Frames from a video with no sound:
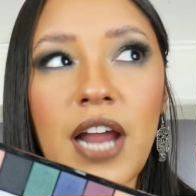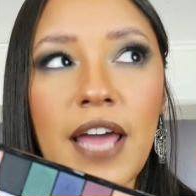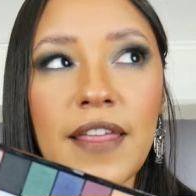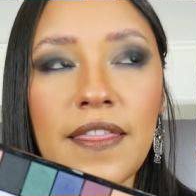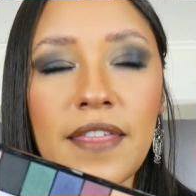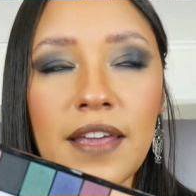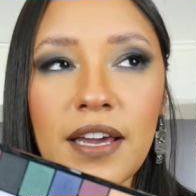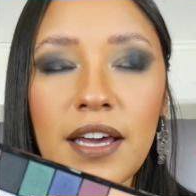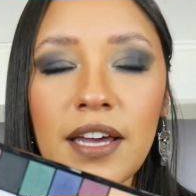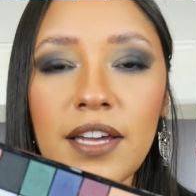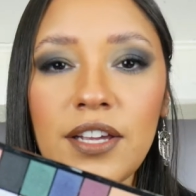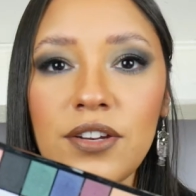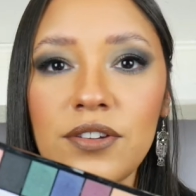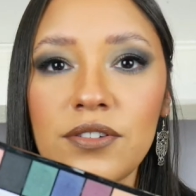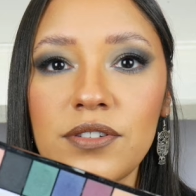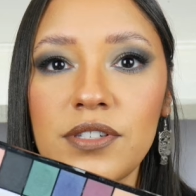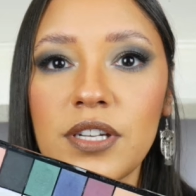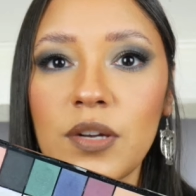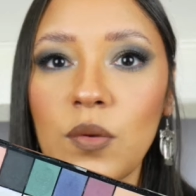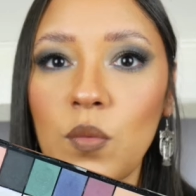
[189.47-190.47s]
I think I
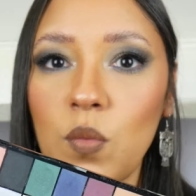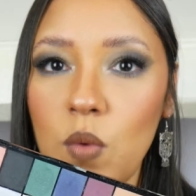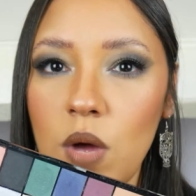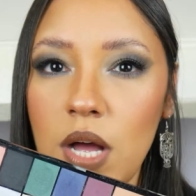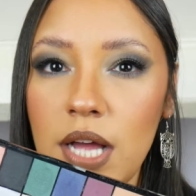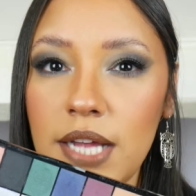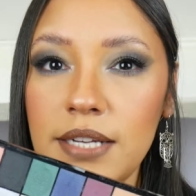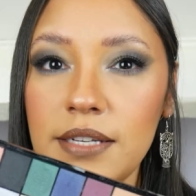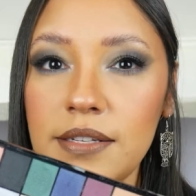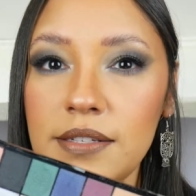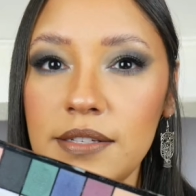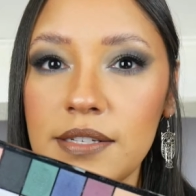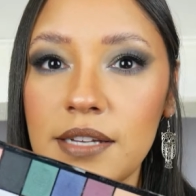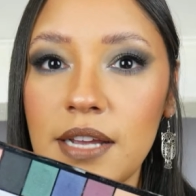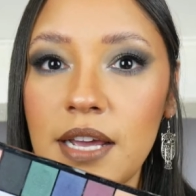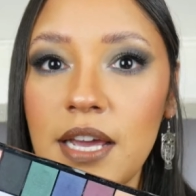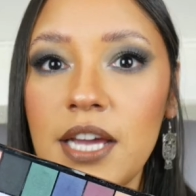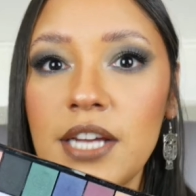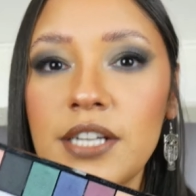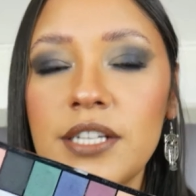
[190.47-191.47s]
used it once
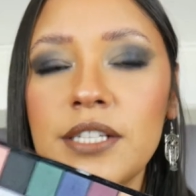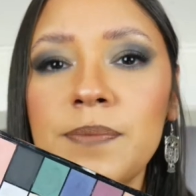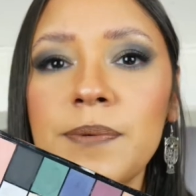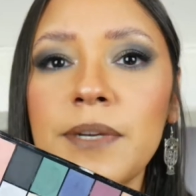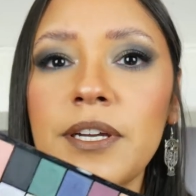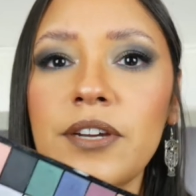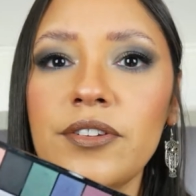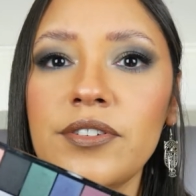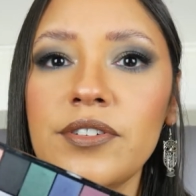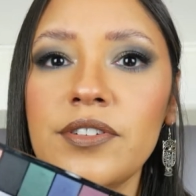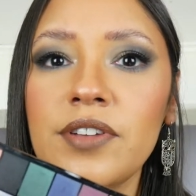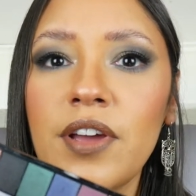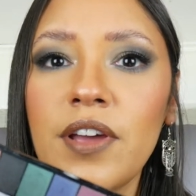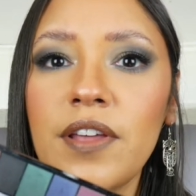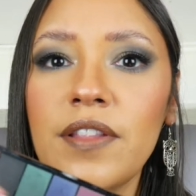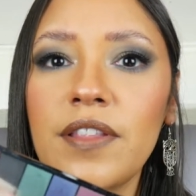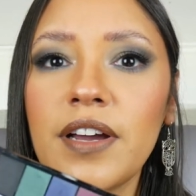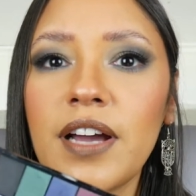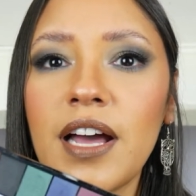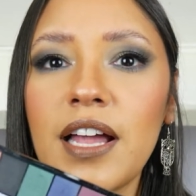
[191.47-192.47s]
just because
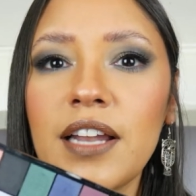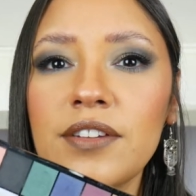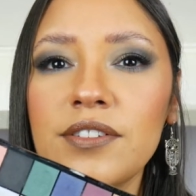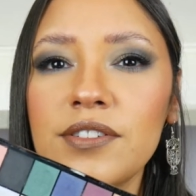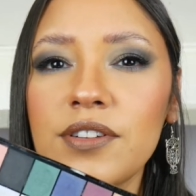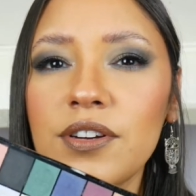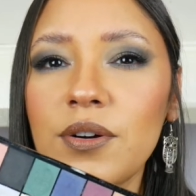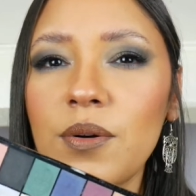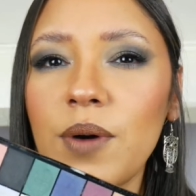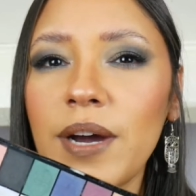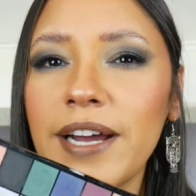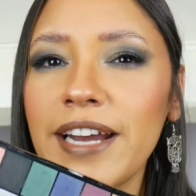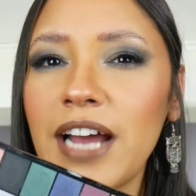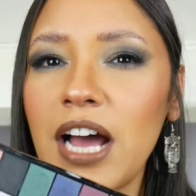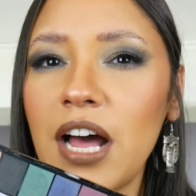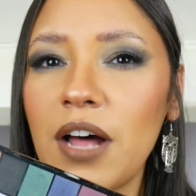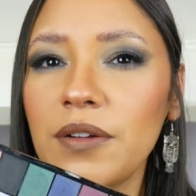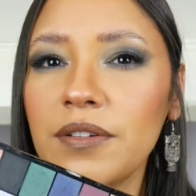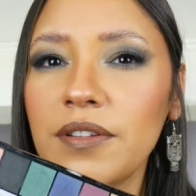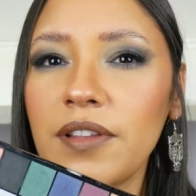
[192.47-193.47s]
the colors are quite
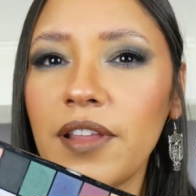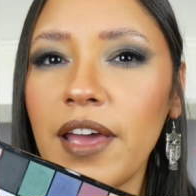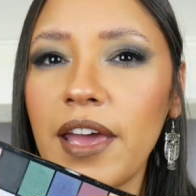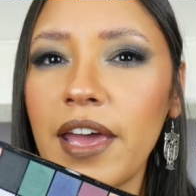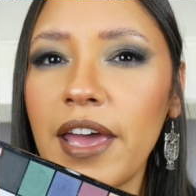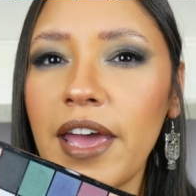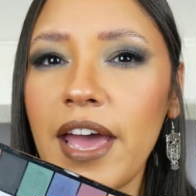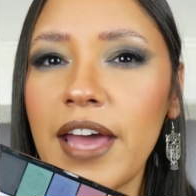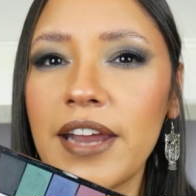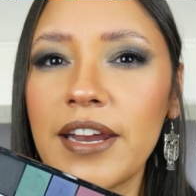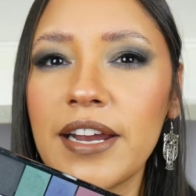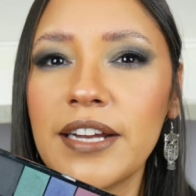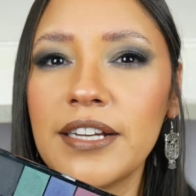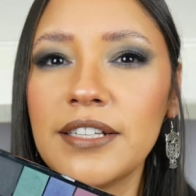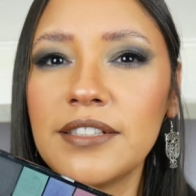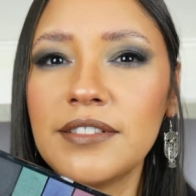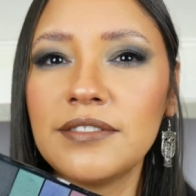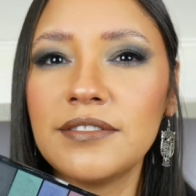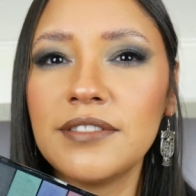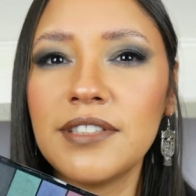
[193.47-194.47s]
out there and I
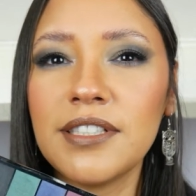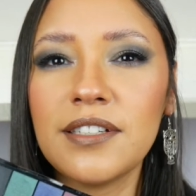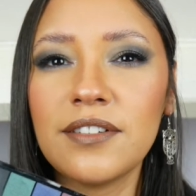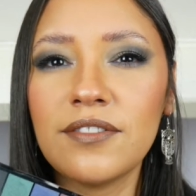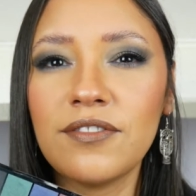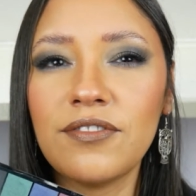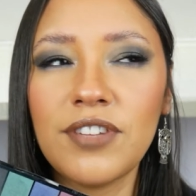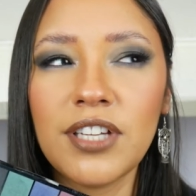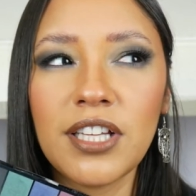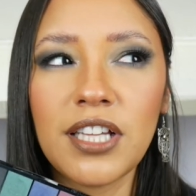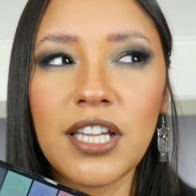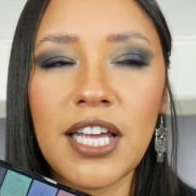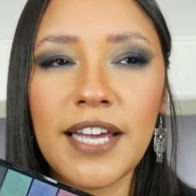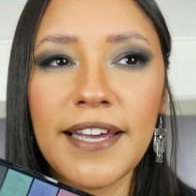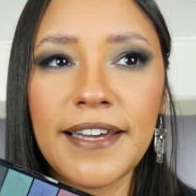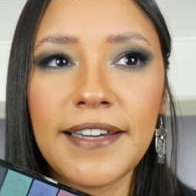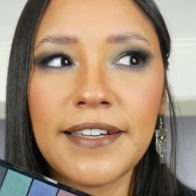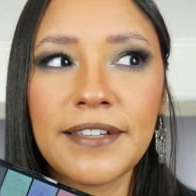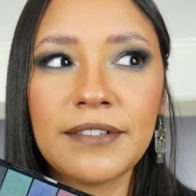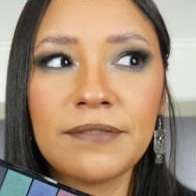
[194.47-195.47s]
didn't feel
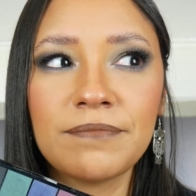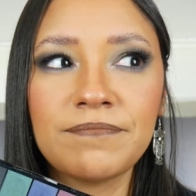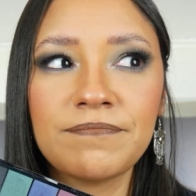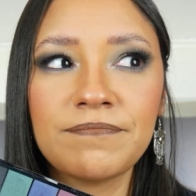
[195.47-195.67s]
like